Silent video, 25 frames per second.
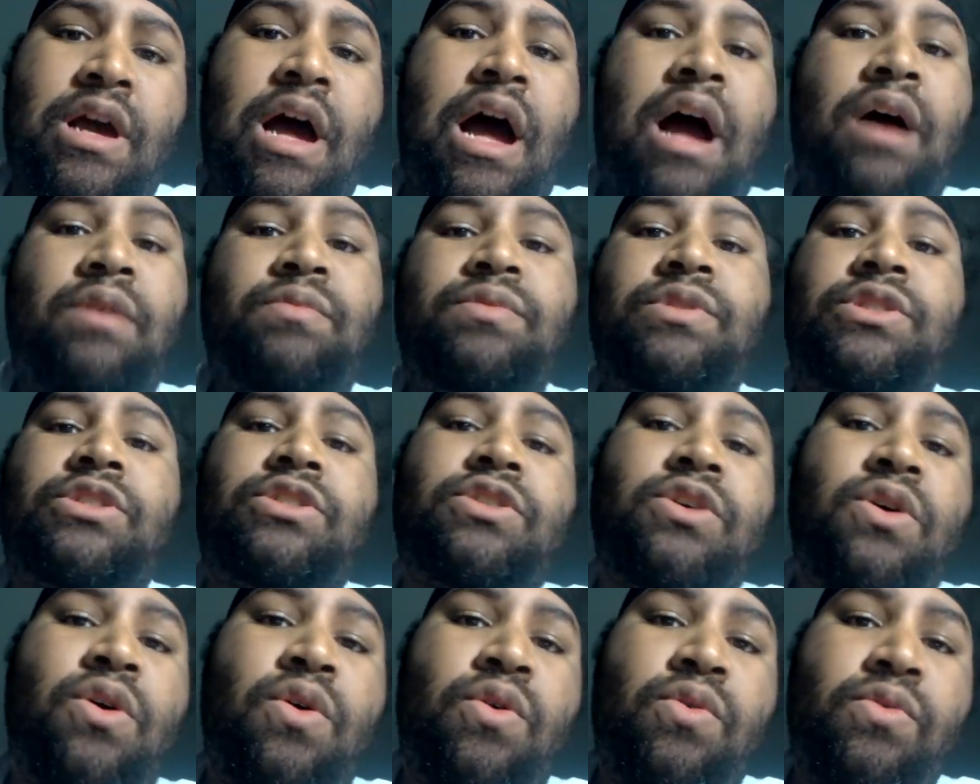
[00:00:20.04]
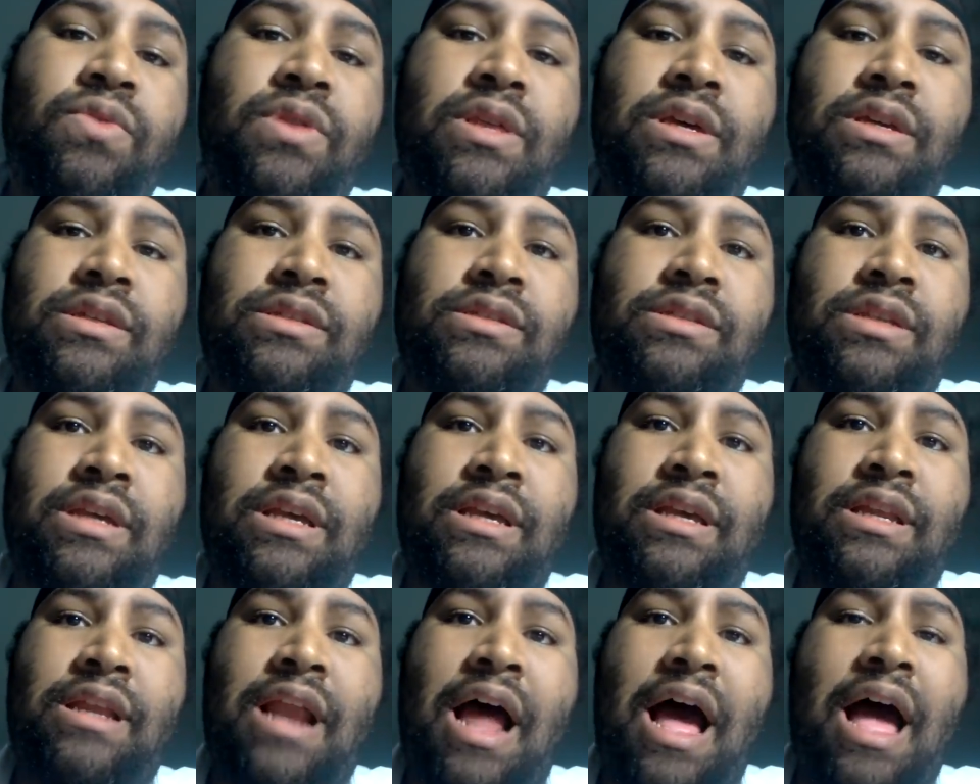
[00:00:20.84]
I was told this,
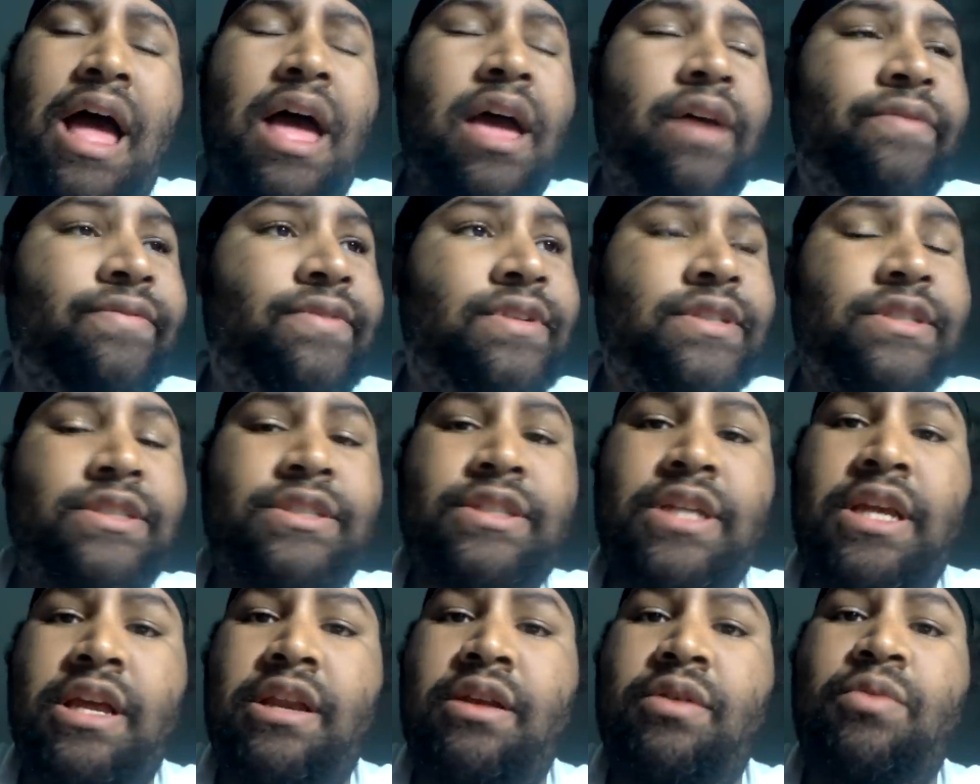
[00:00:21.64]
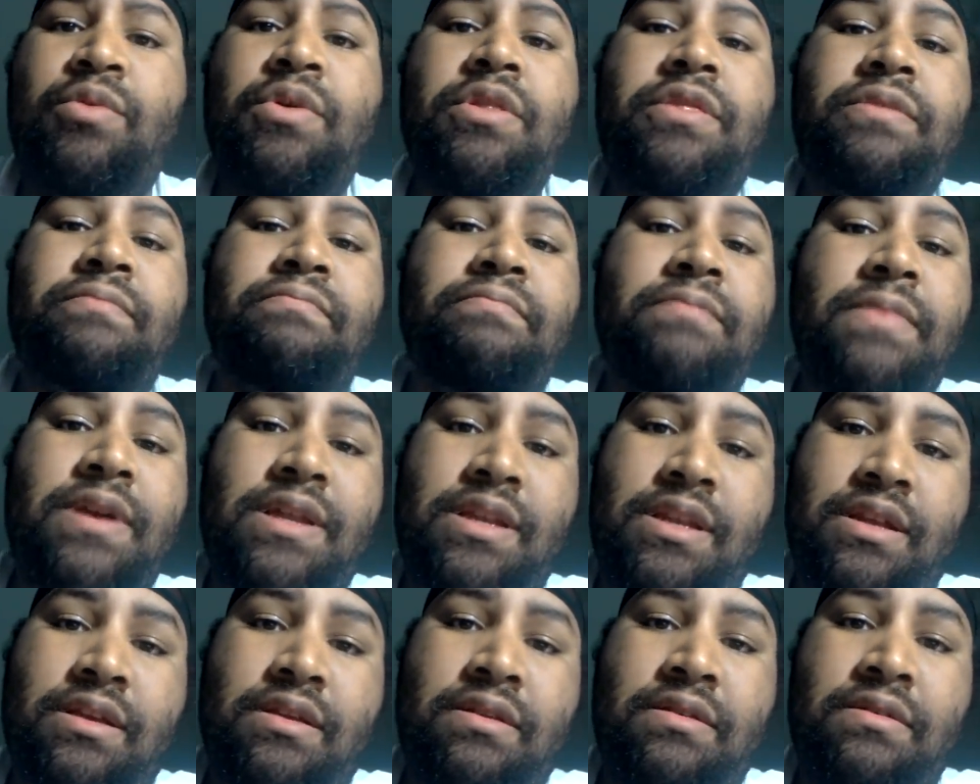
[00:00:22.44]
and I haven't shared it with
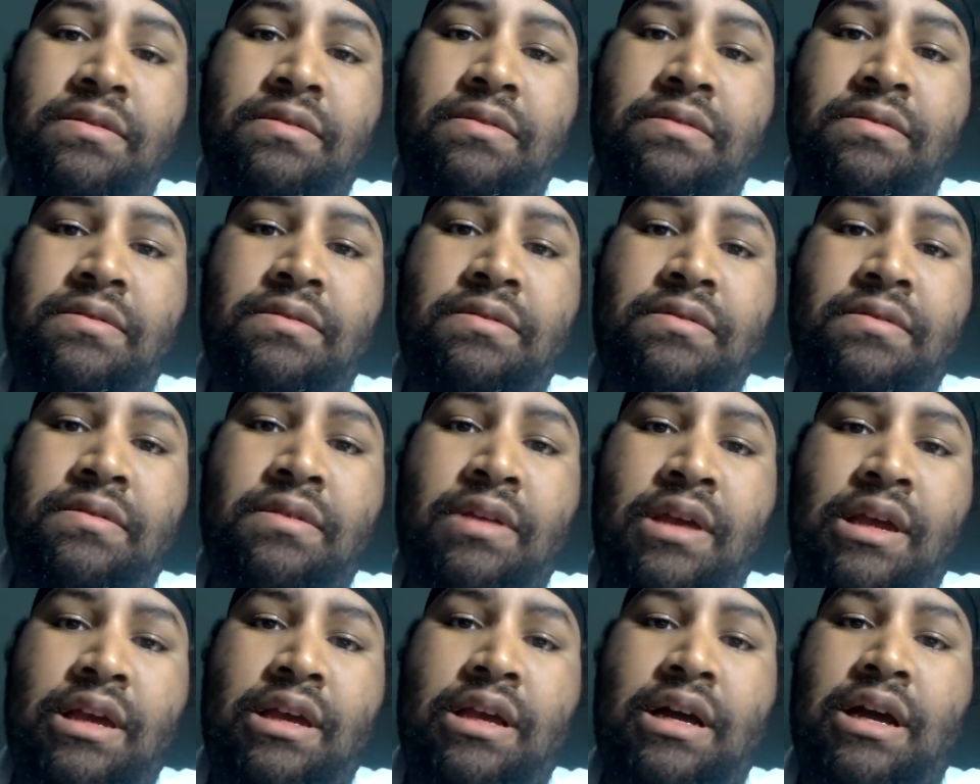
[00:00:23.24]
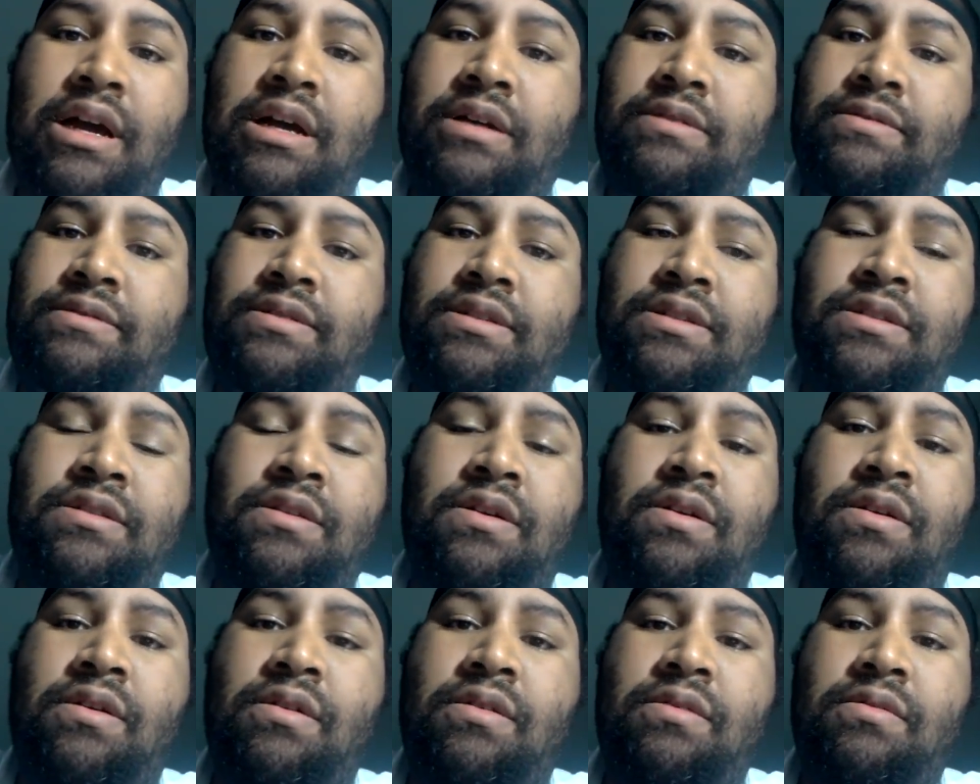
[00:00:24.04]
many. But
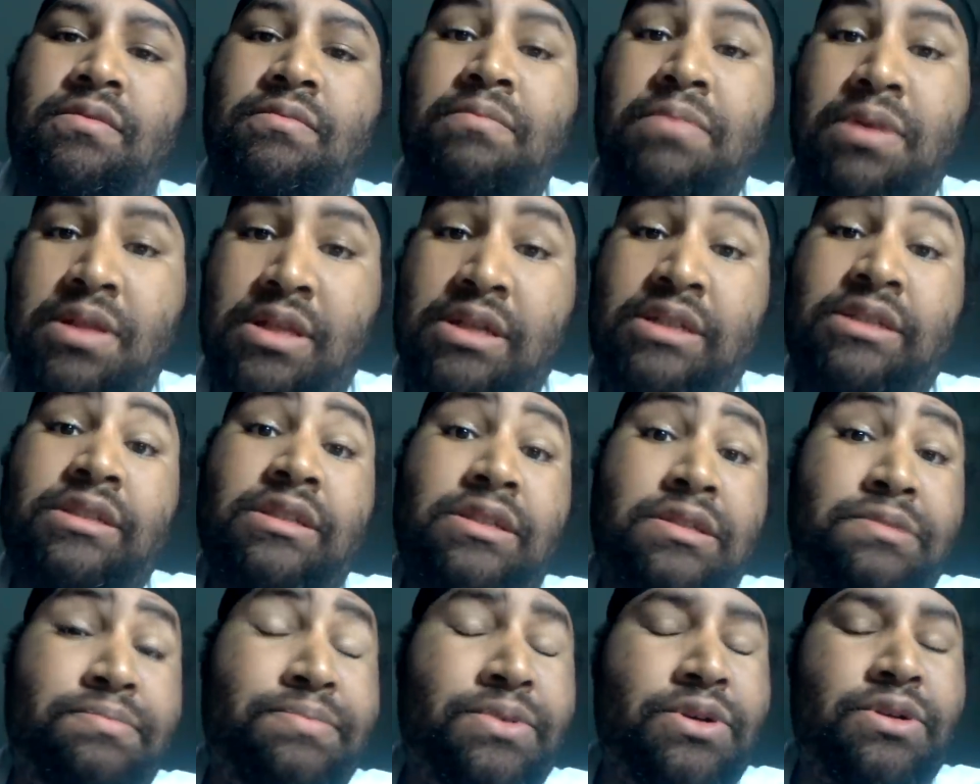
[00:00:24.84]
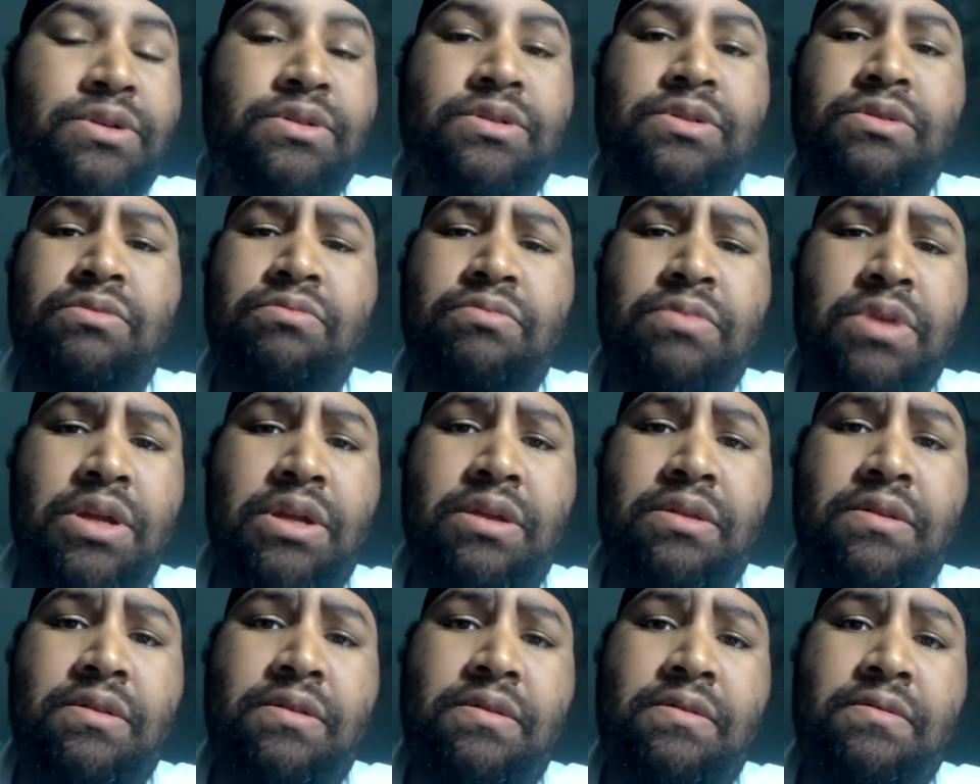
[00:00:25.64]
this is spiritual
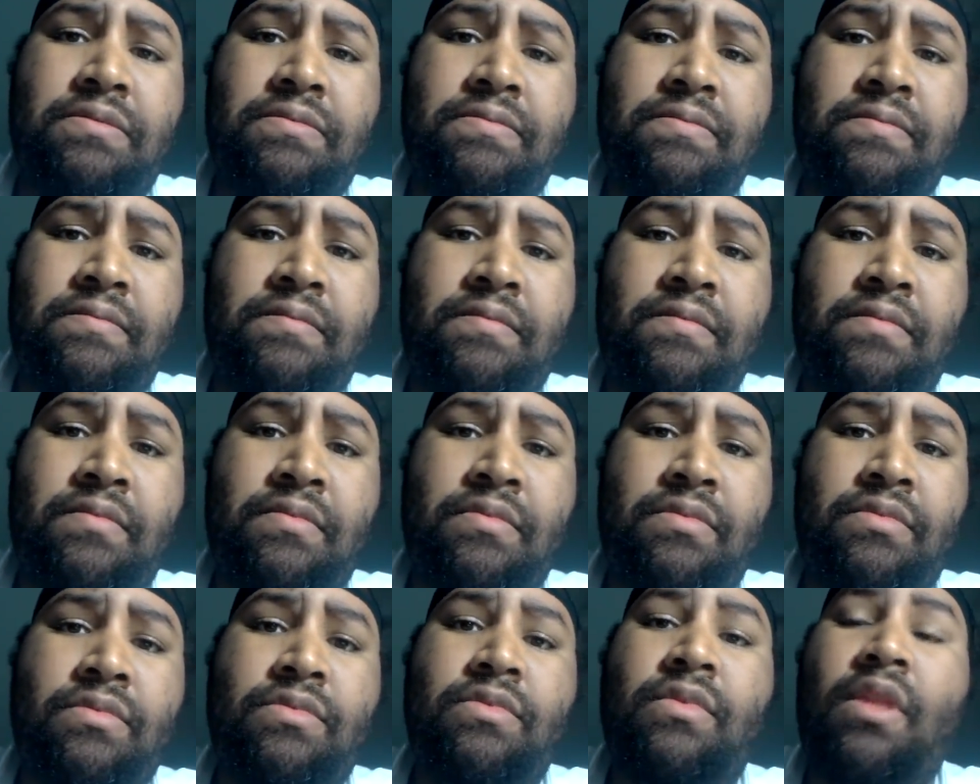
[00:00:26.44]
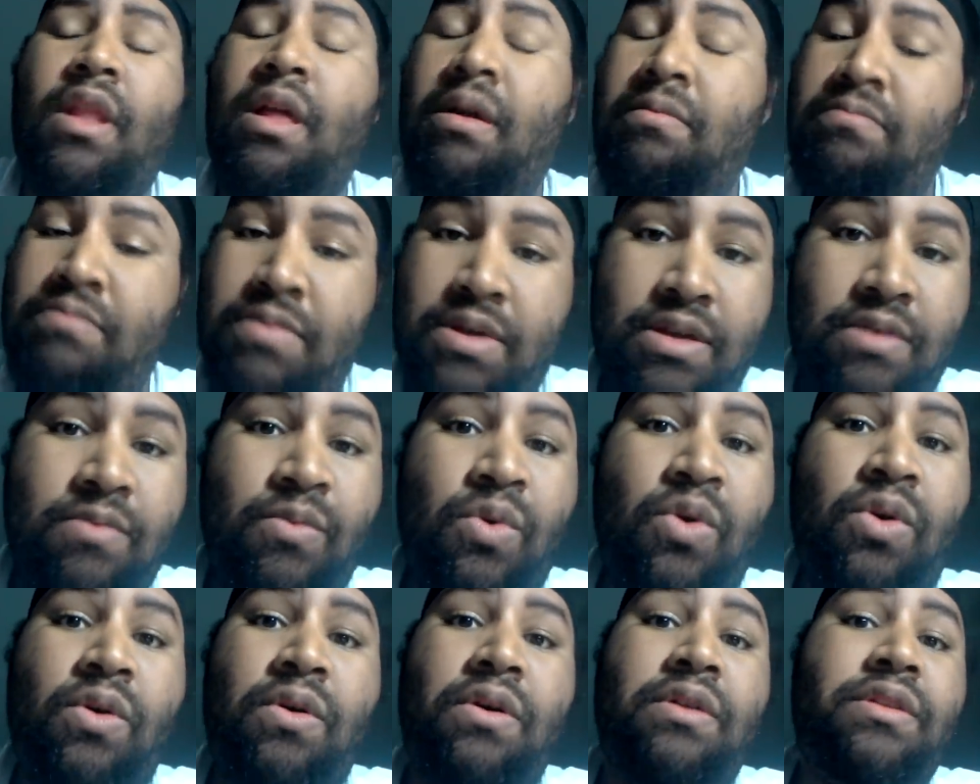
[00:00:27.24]
meat. Be
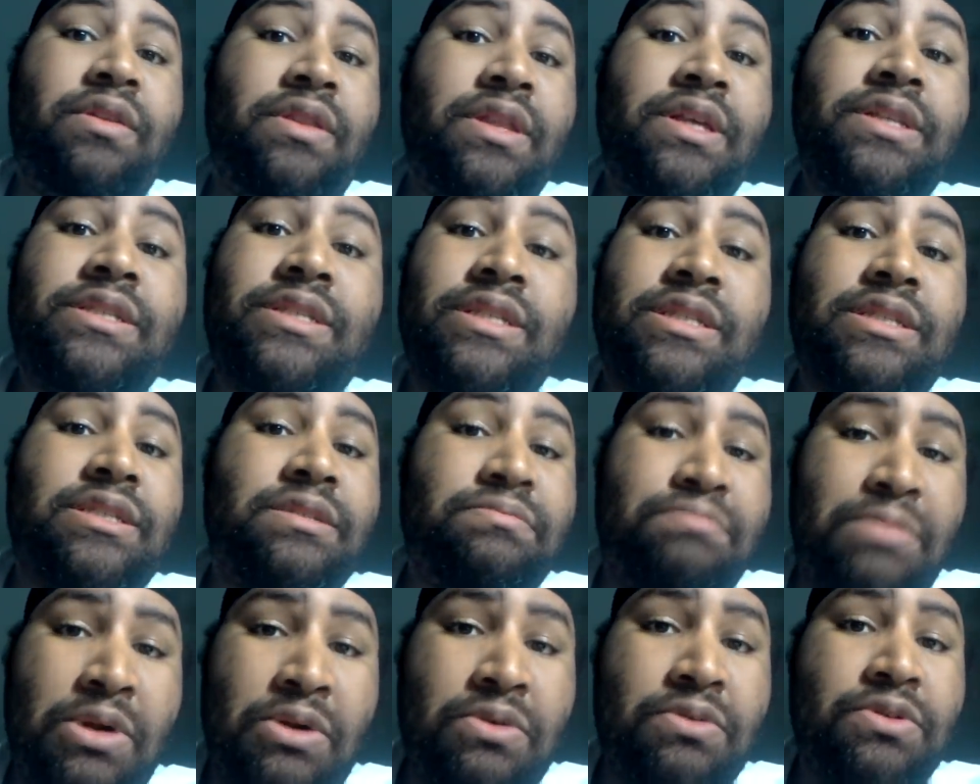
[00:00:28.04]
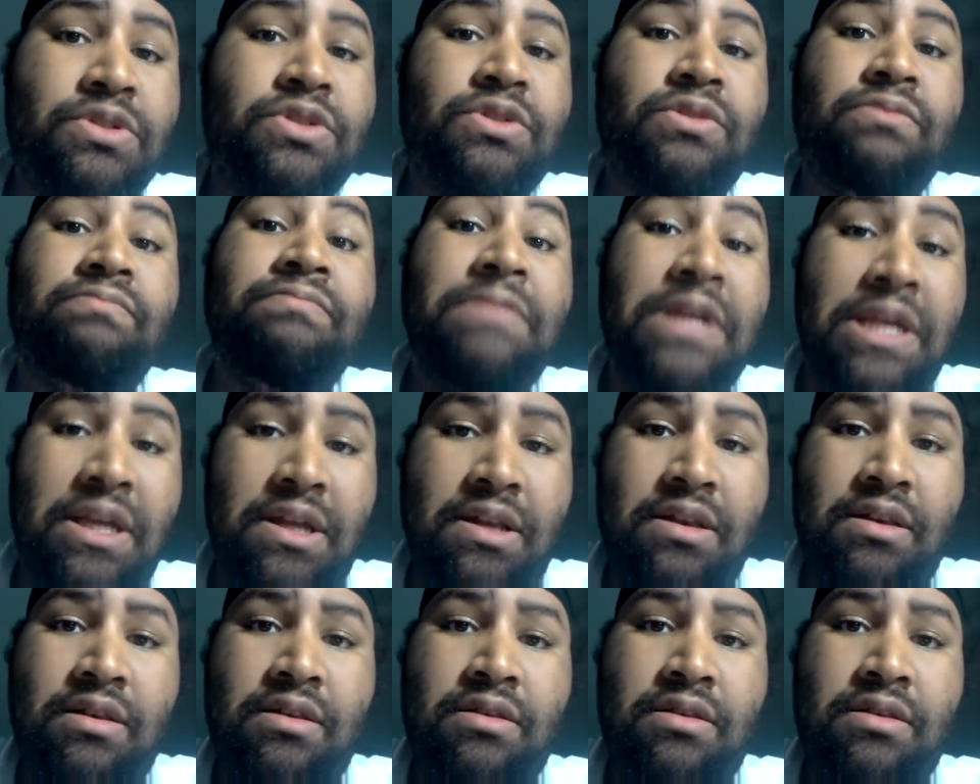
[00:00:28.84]
warned, this is spiritual meat.